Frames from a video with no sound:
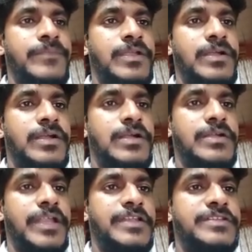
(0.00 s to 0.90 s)
10
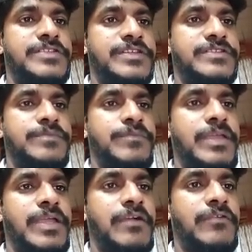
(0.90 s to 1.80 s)
instances,
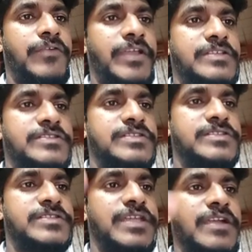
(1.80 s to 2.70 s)
B have 5
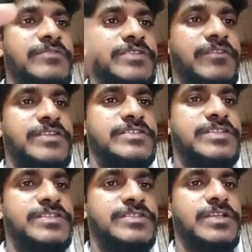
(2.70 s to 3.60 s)
instances, C have 7
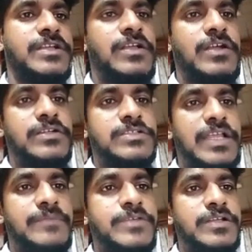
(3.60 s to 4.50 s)
instances.
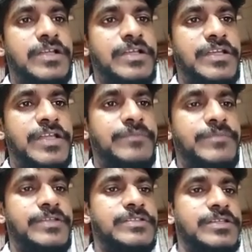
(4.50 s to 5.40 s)
Snapshot at a time
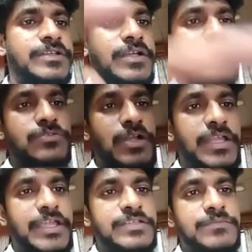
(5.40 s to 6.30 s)
TC. So
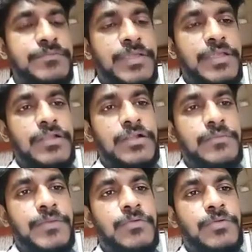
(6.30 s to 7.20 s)
allocation
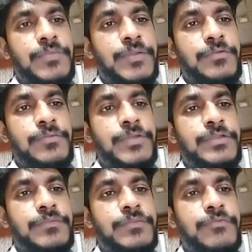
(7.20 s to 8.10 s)
P0, P1, P2,
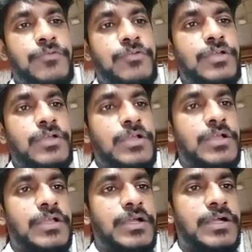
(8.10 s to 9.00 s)
P3, P4.
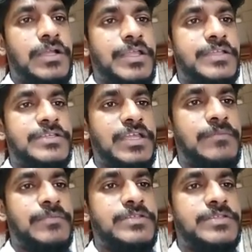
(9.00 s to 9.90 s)
Allocation
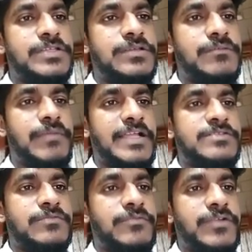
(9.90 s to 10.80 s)
ABC,
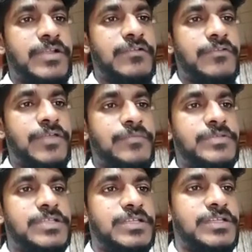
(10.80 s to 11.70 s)
maximum value of
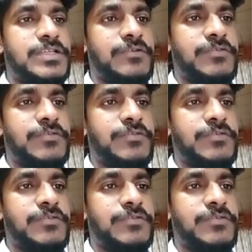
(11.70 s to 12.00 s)
ABC, need of